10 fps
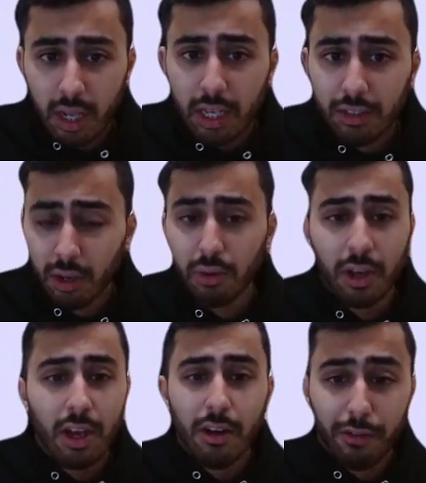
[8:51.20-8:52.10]
So
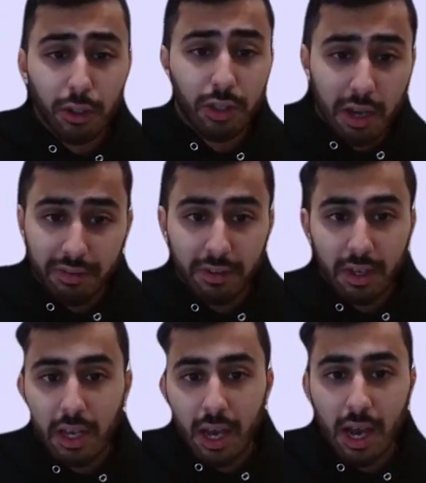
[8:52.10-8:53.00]
first off,
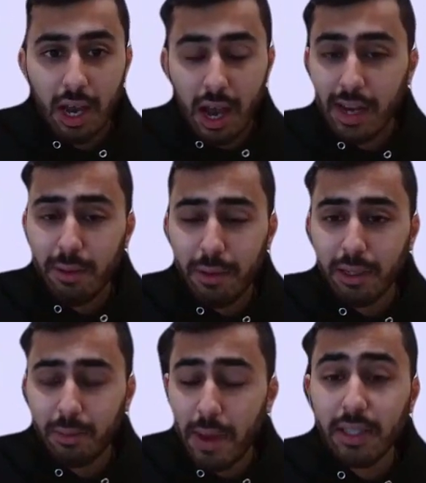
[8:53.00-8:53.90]

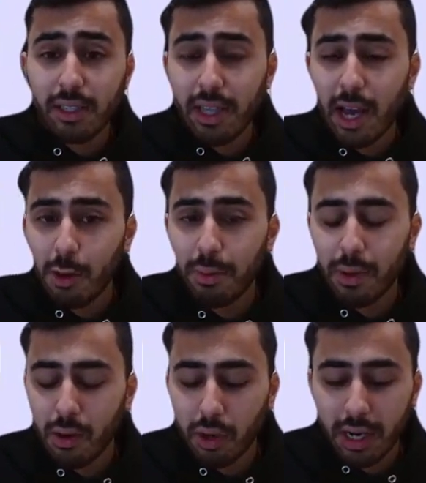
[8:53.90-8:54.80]
IDPs basically help
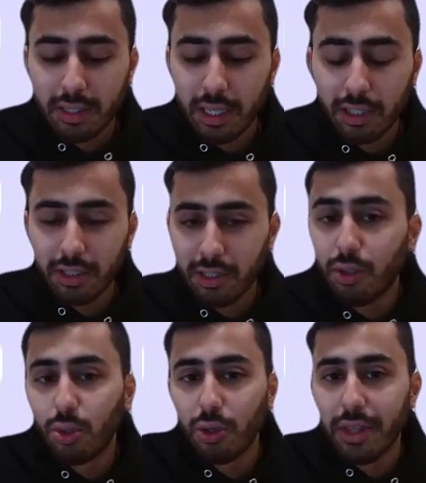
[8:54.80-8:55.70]
organizations
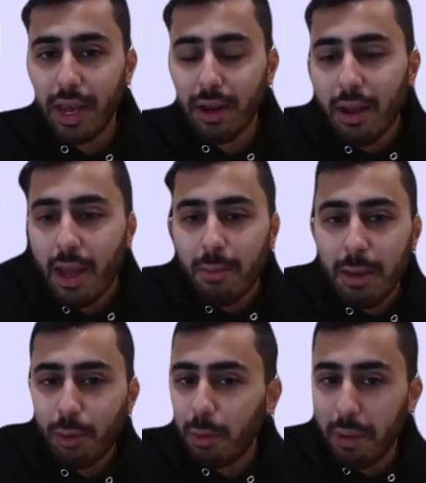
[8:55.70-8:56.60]
ensure that
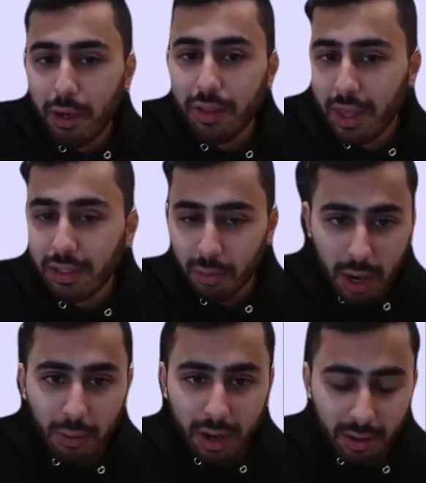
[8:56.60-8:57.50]
people are building things the
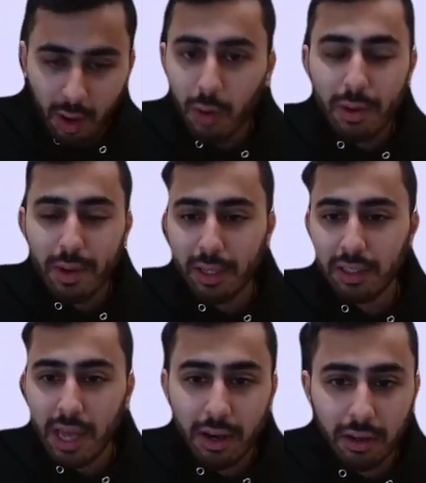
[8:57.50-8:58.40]
right way. Are we meeting
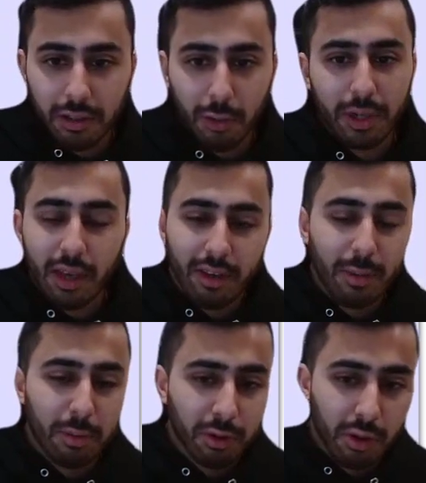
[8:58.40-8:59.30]
standards? Are we giving
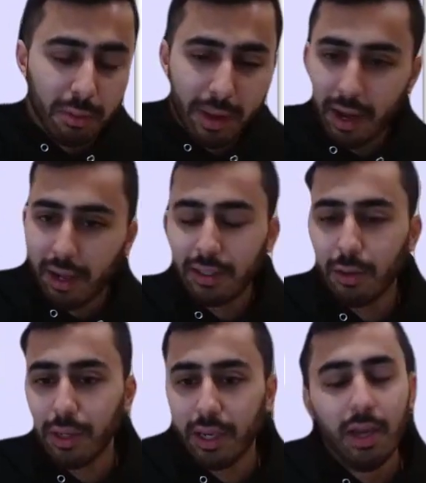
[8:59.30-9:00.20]
people golden paths? Are
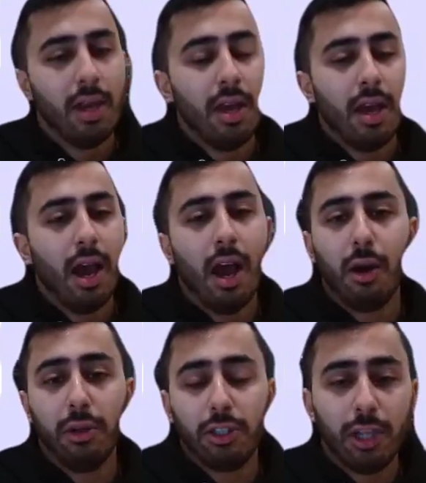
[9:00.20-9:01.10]
we
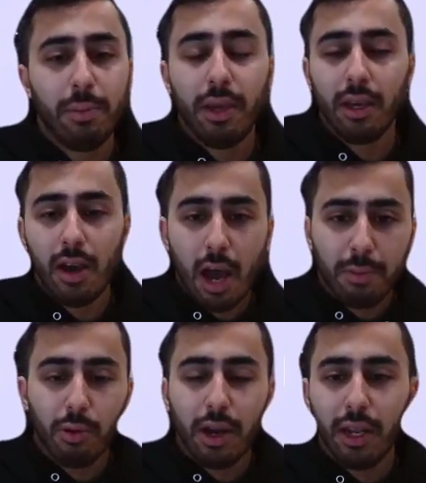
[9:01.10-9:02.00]
shipping,
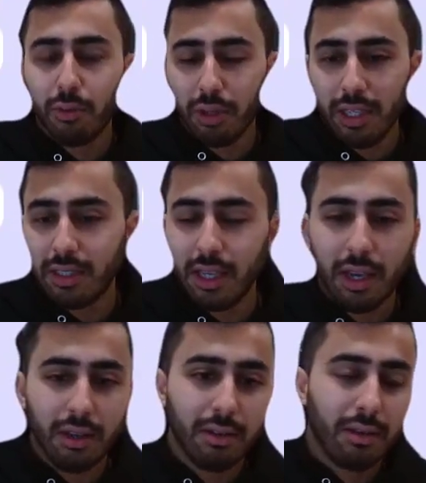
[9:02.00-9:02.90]
operating,
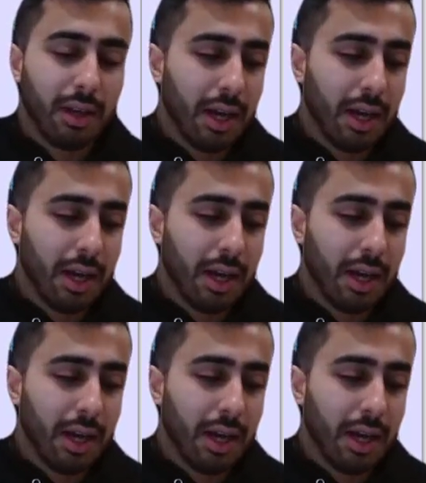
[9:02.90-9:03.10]
releasing,